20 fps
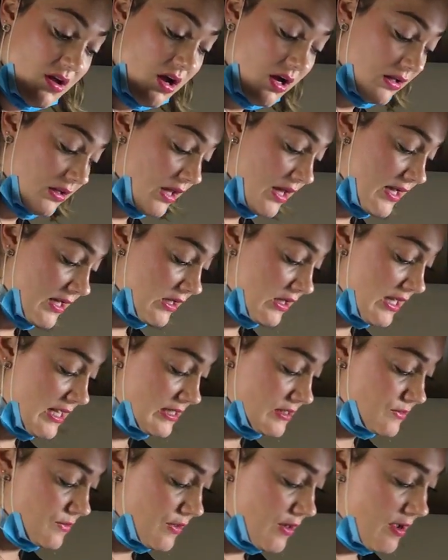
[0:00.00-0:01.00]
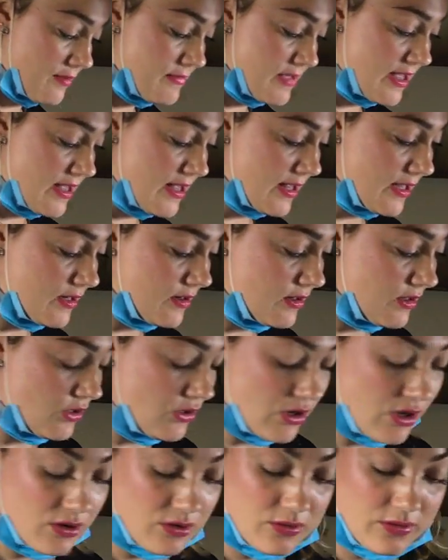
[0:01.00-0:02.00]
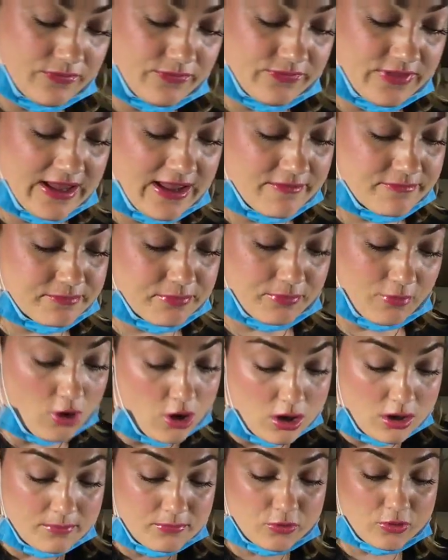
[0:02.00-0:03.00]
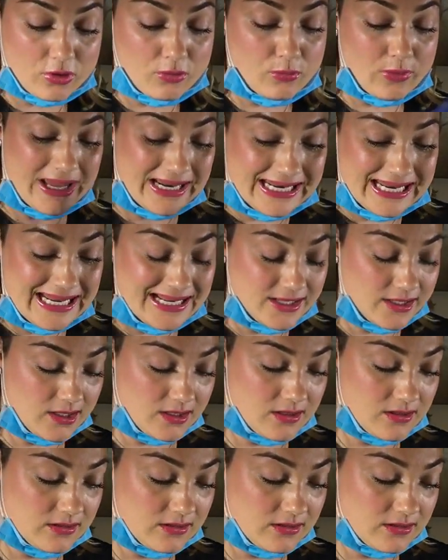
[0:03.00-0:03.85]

A lot of clients will come in, if they have prom or a wedding,